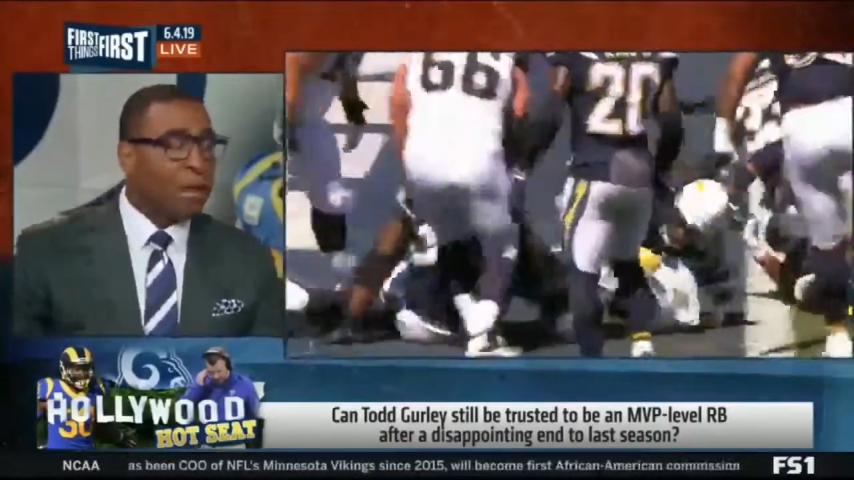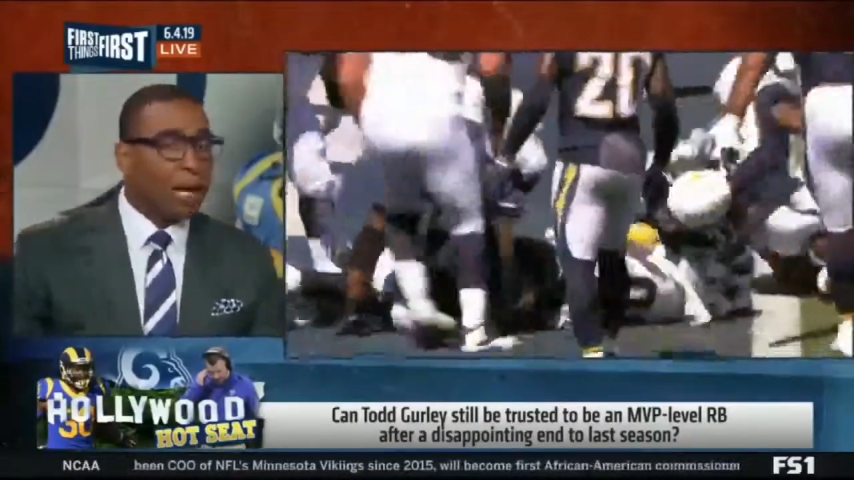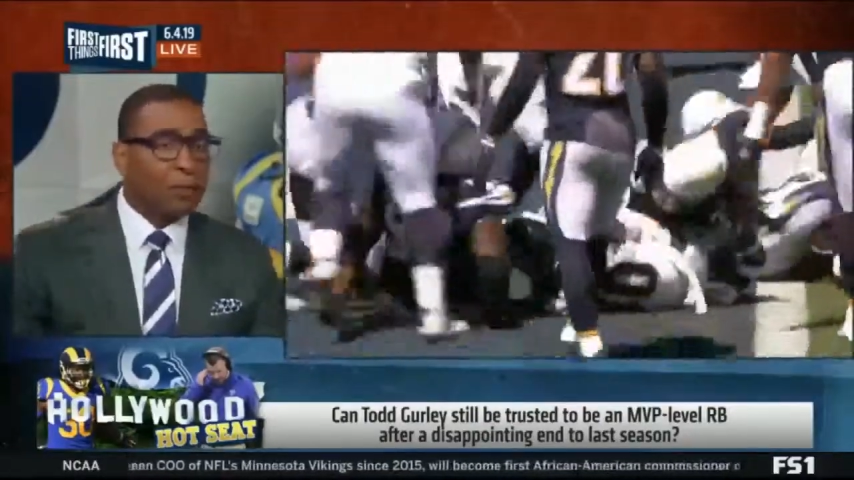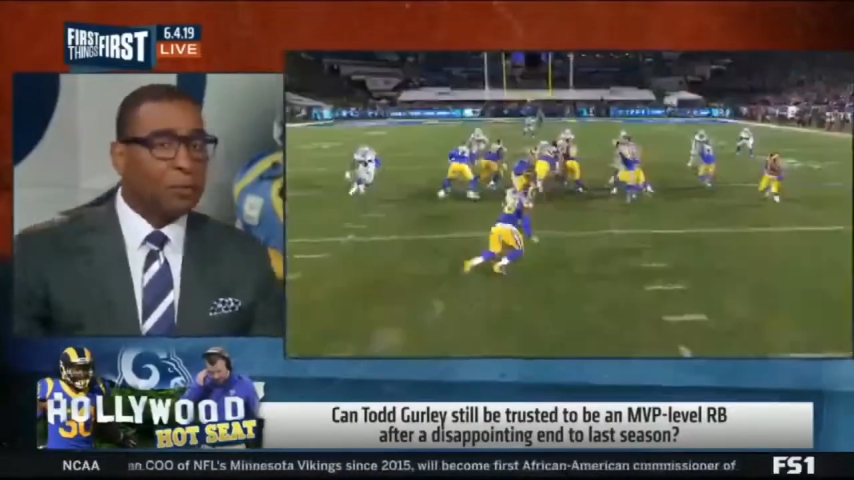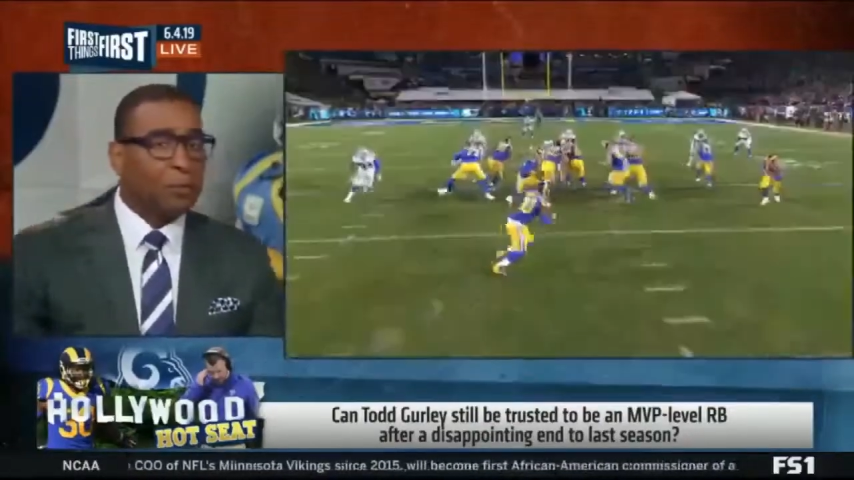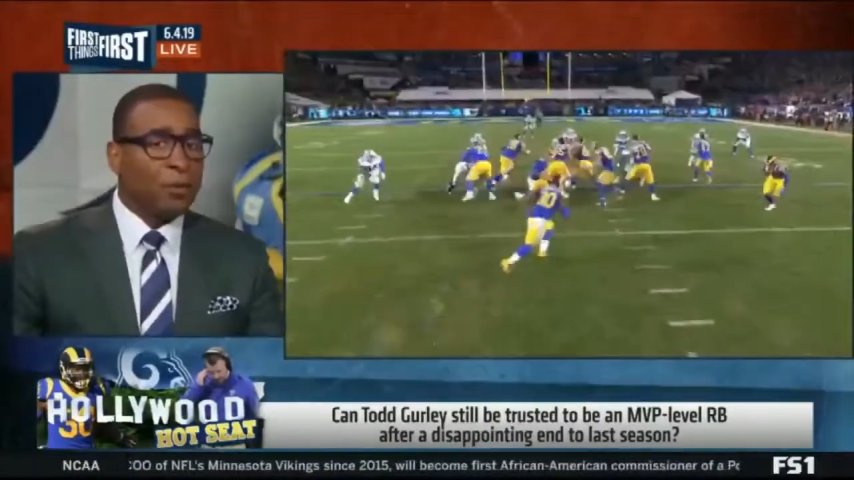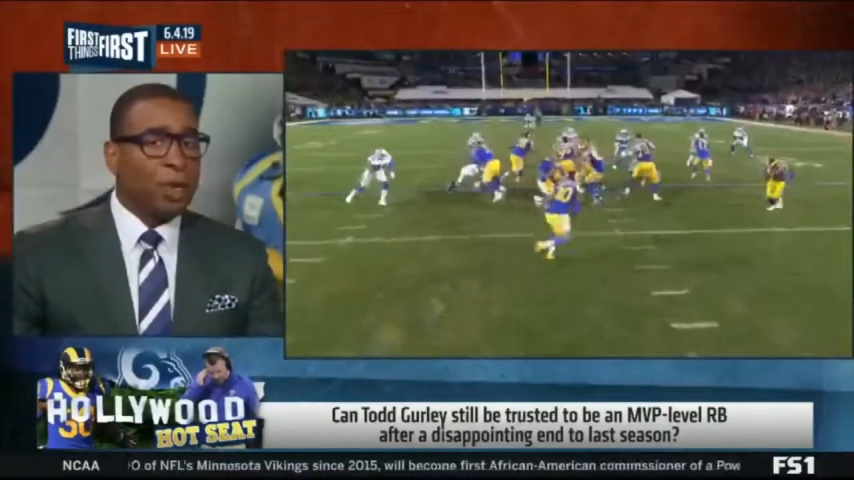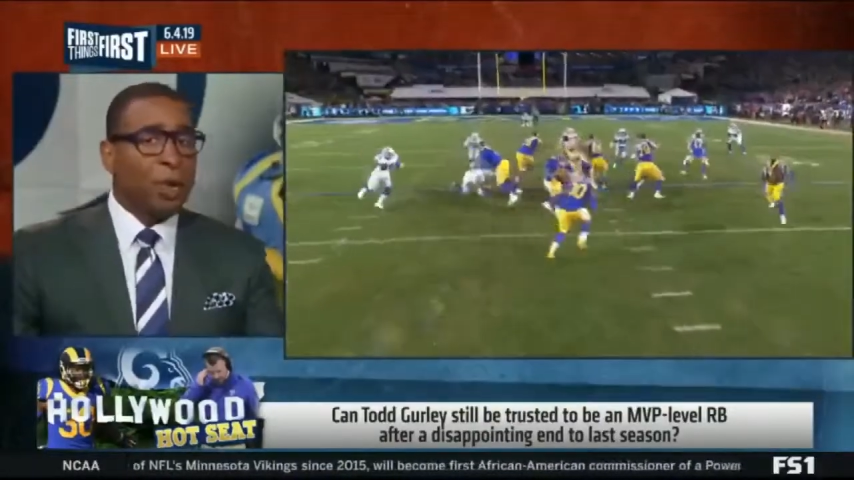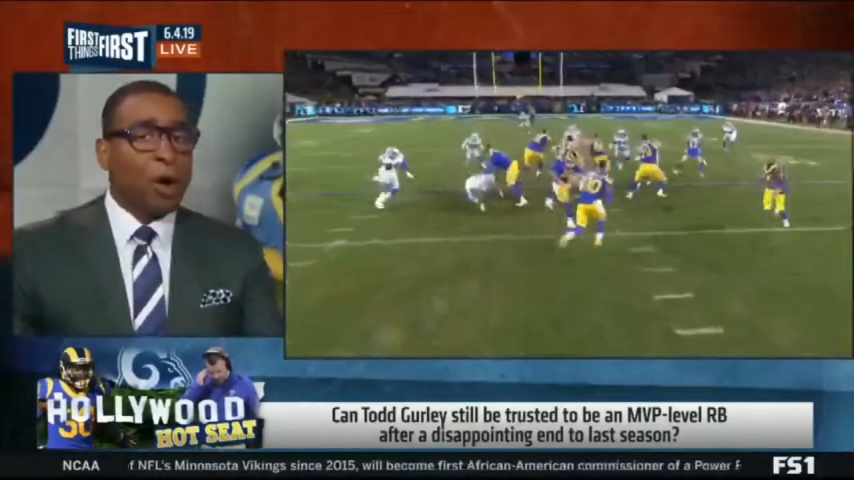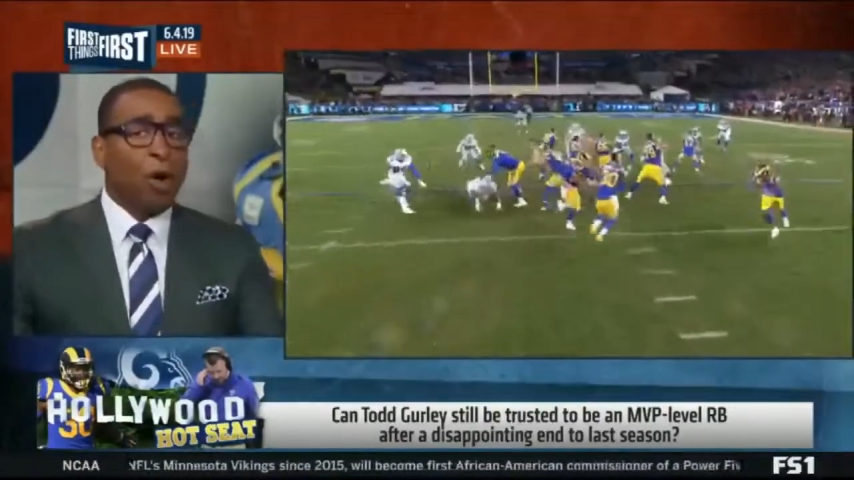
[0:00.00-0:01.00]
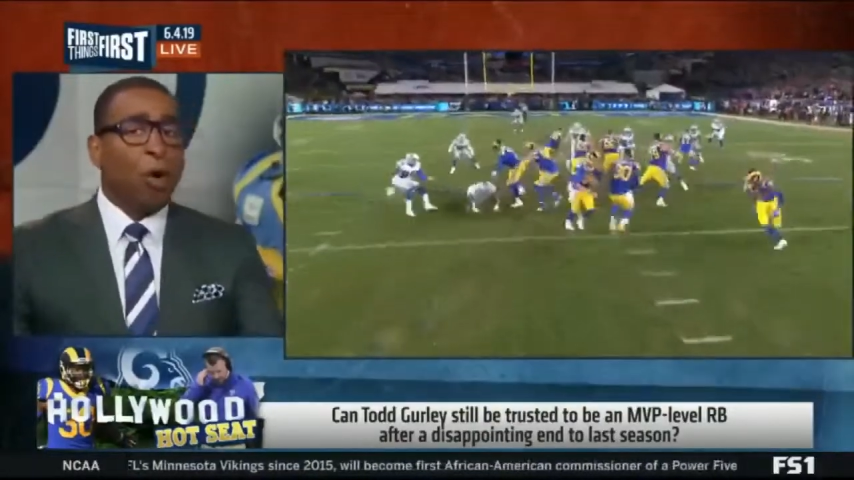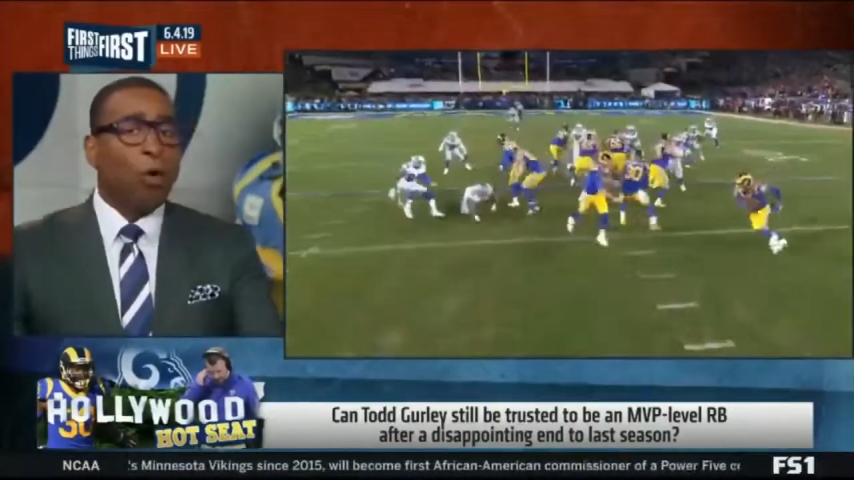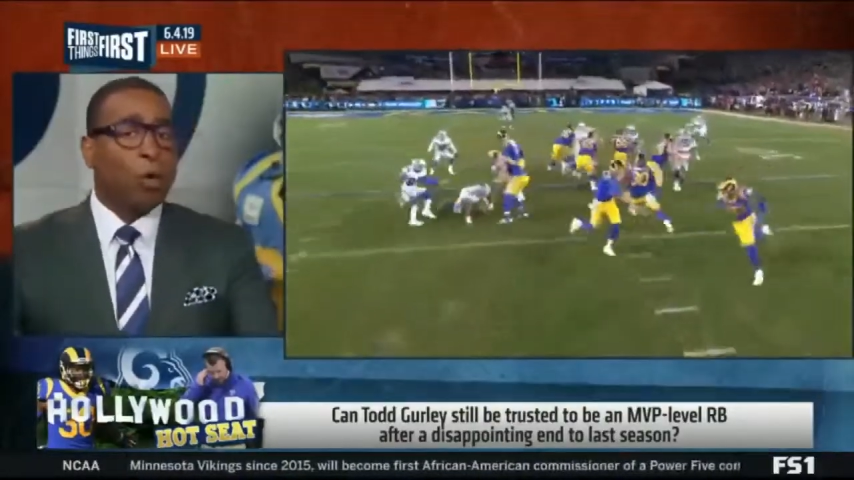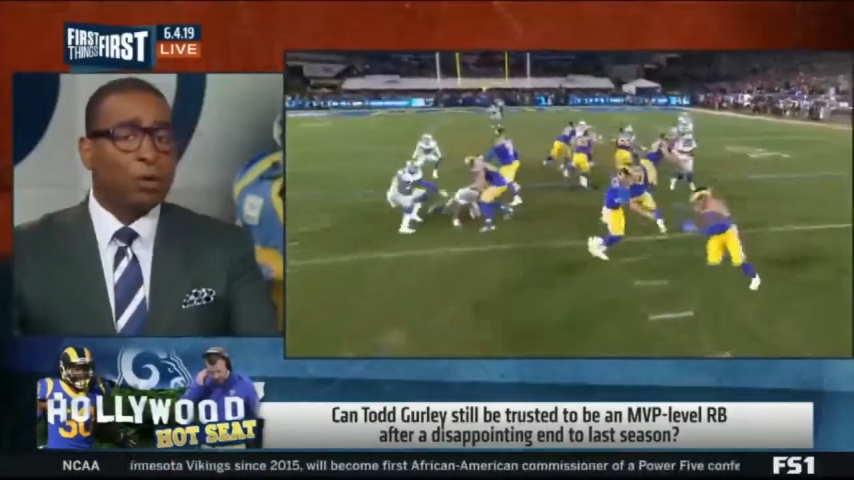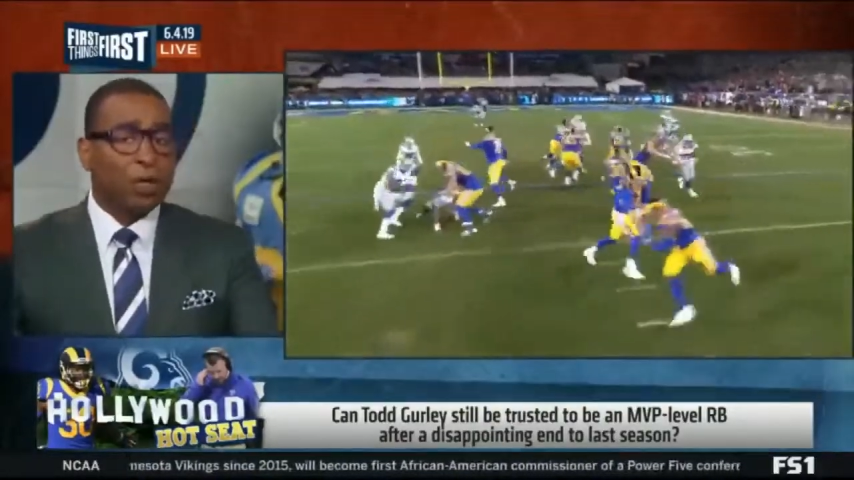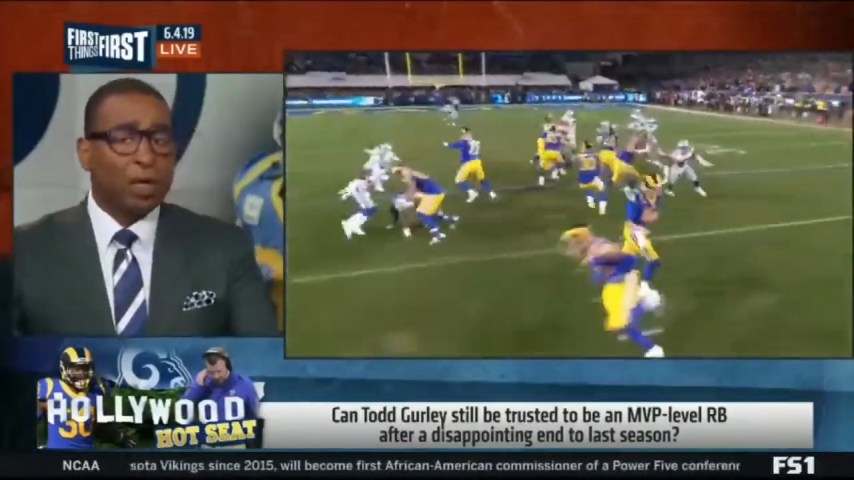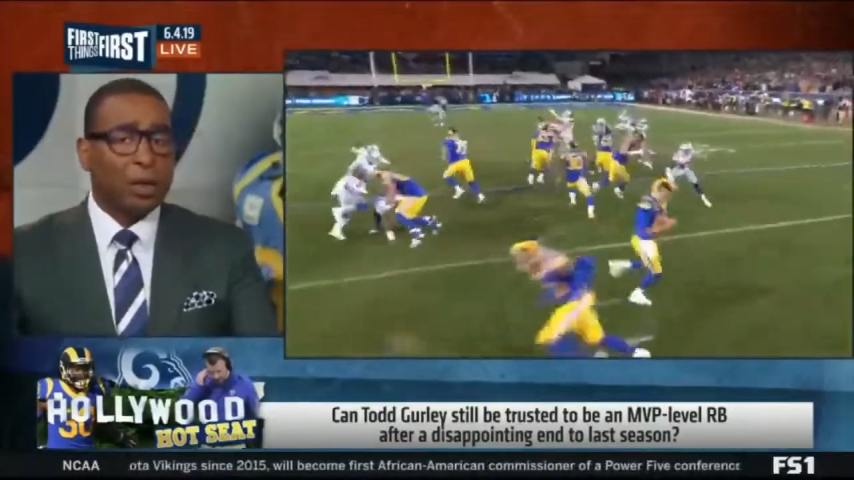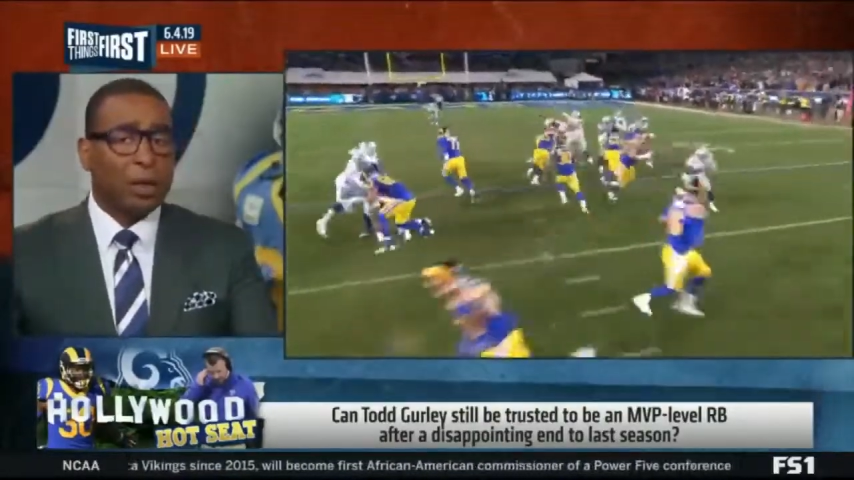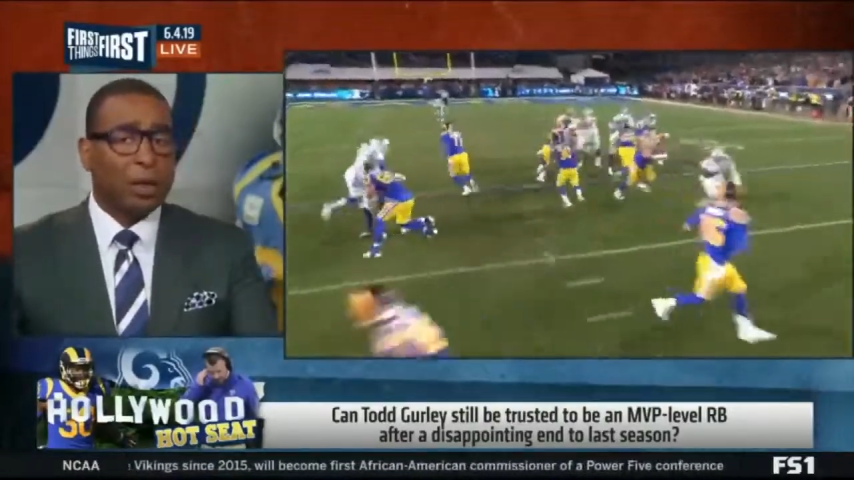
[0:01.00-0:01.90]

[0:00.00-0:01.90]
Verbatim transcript: about, oh, we're going to